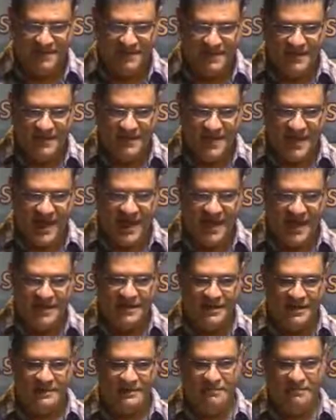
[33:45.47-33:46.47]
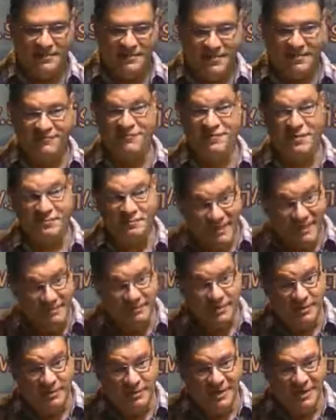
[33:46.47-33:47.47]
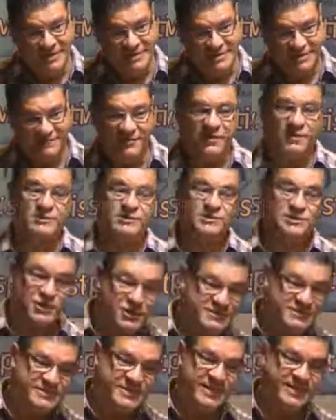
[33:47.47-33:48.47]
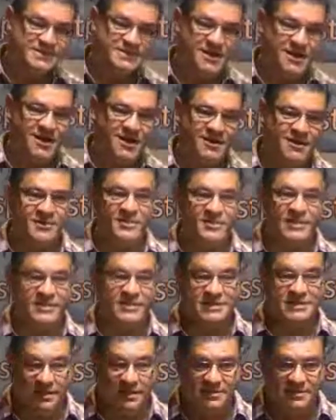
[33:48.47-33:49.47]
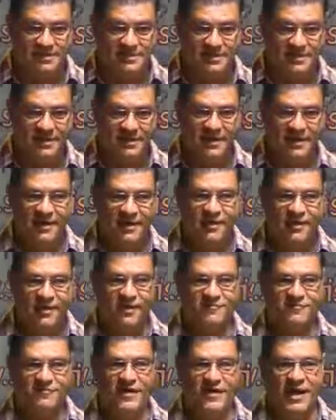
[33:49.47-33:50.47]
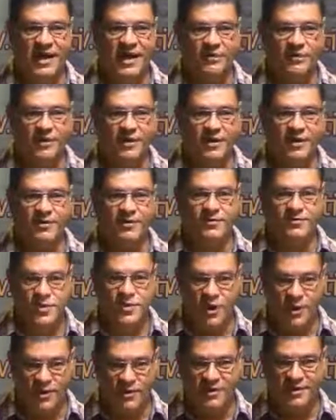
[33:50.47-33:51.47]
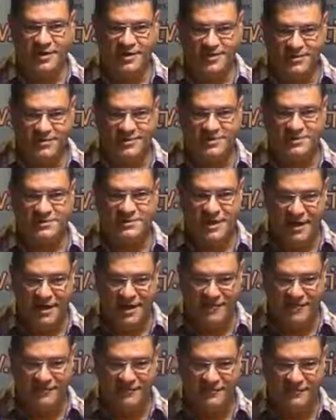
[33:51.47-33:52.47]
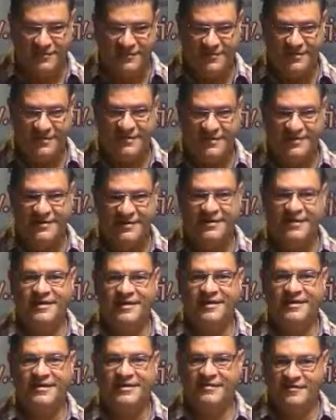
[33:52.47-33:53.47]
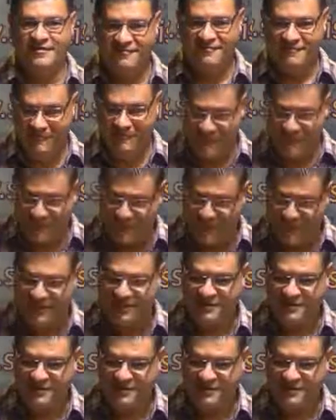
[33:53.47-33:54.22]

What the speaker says: And difficult people in difficult circumstances are the result of our wrong use of free will,